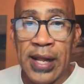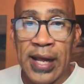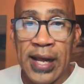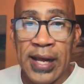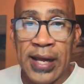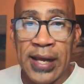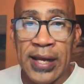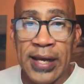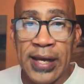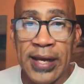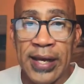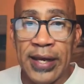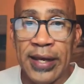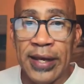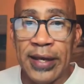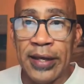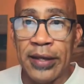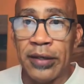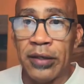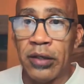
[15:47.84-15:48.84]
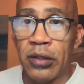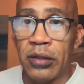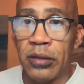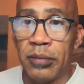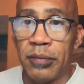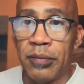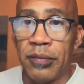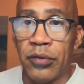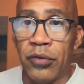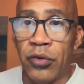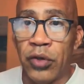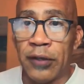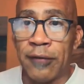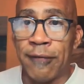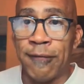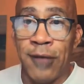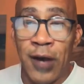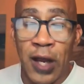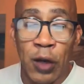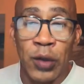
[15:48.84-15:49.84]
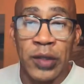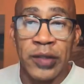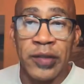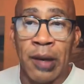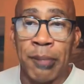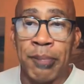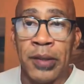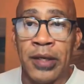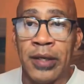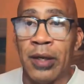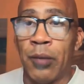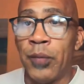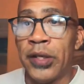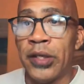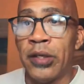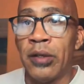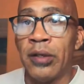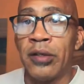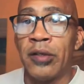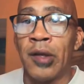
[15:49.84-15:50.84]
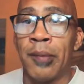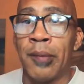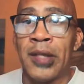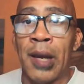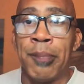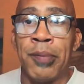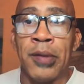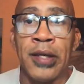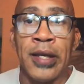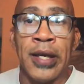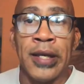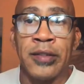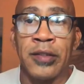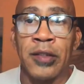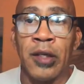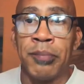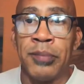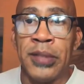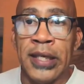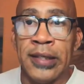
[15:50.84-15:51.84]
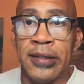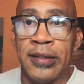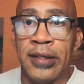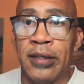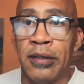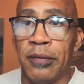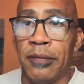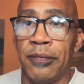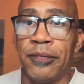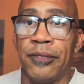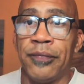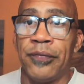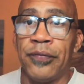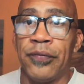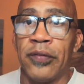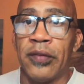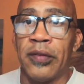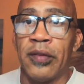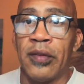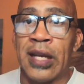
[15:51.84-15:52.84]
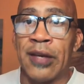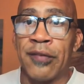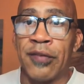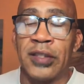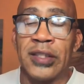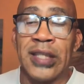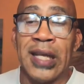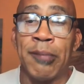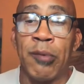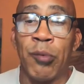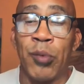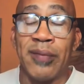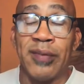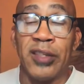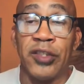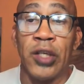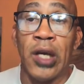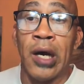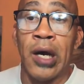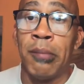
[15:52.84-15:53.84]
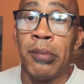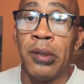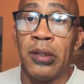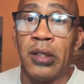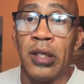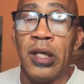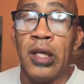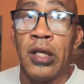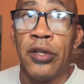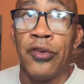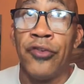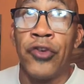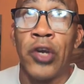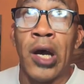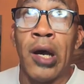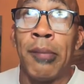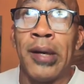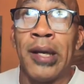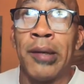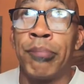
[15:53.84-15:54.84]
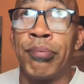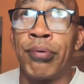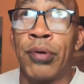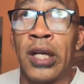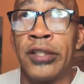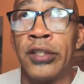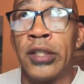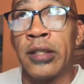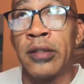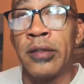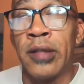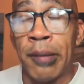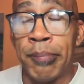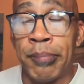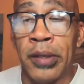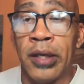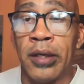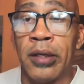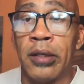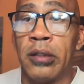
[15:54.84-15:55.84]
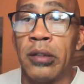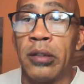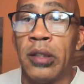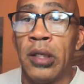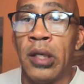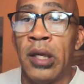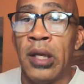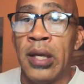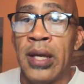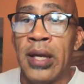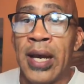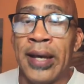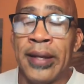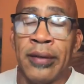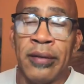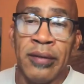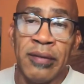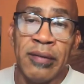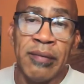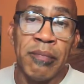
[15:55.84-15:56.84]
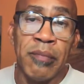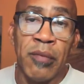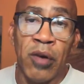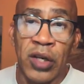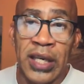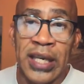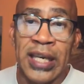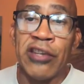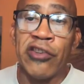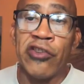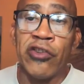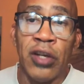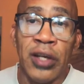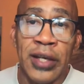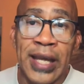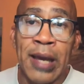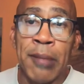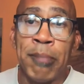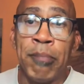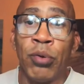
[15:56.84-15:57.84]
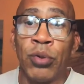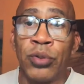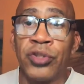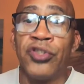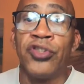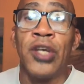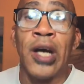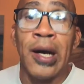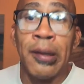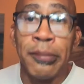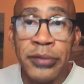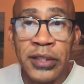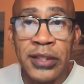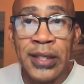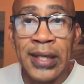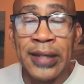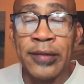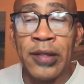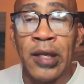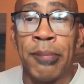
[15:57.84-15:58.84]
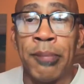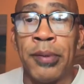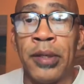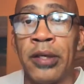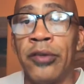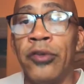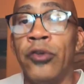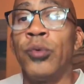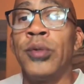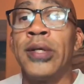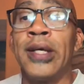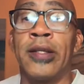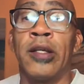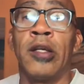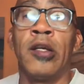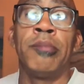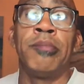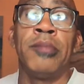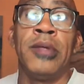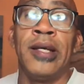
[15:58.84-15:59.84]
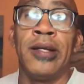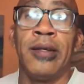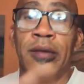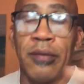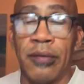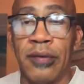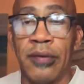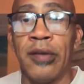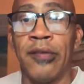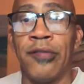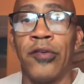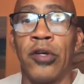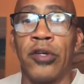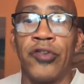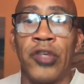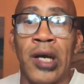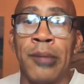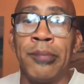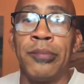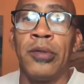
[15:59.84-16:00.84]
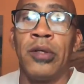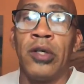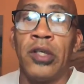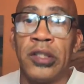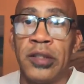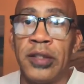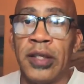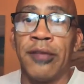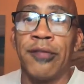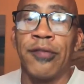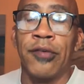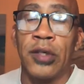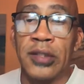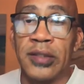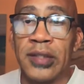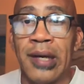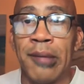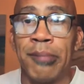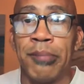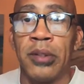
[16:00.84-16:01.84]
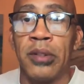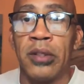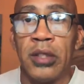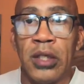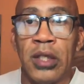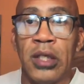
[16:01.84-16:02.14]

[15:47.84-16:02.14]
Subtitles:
And you can follow a topic, and when the top topic gets updated, like for example, we have a job and project topic, and occasionally I post jobs in that topic. You'd get an update if you're job hunting, for example,